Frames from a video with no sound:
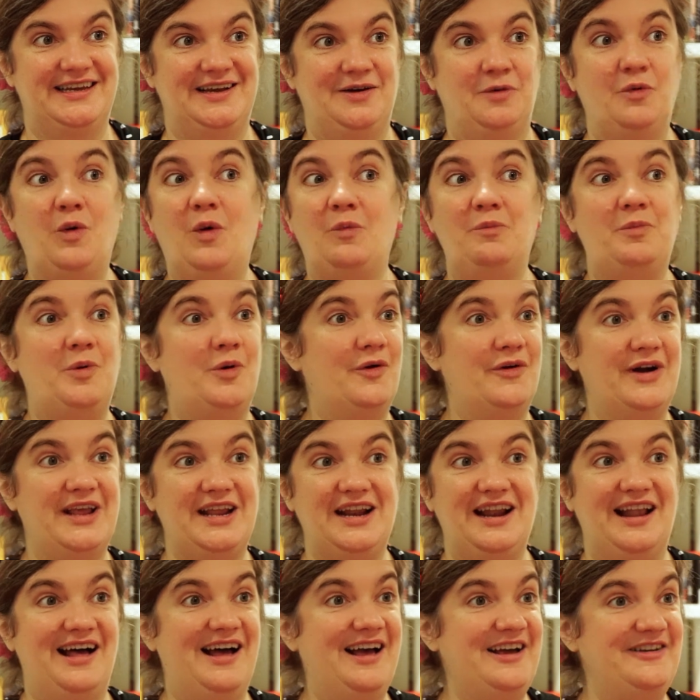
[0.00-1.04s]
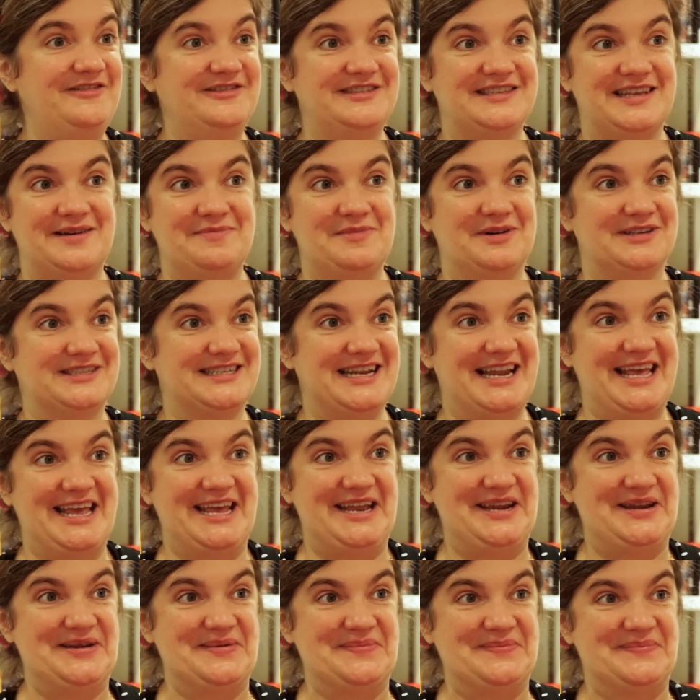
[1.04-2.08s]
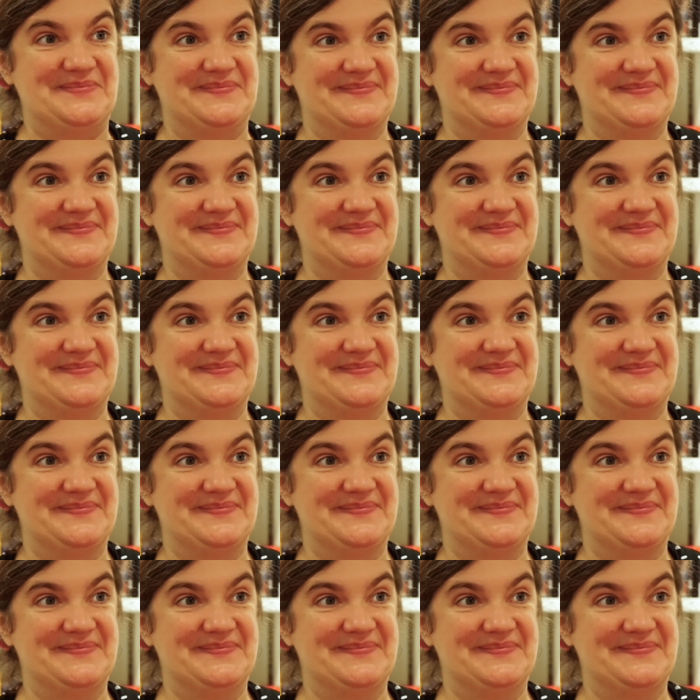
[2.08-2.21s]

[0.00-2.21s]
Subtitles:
What boring lives they must lead.